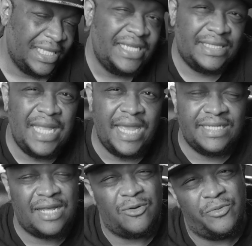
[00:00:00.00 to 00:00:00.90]
These
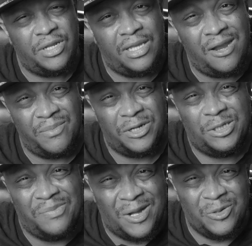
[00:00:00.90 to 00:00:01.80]
days I don't really care
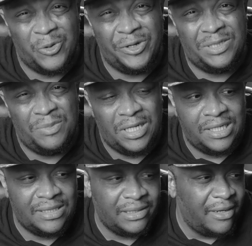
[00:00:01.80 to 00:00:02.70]
much about noise,
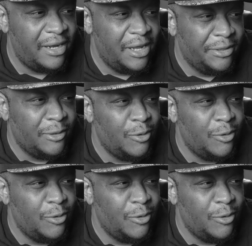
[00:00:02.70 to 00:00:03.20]
because the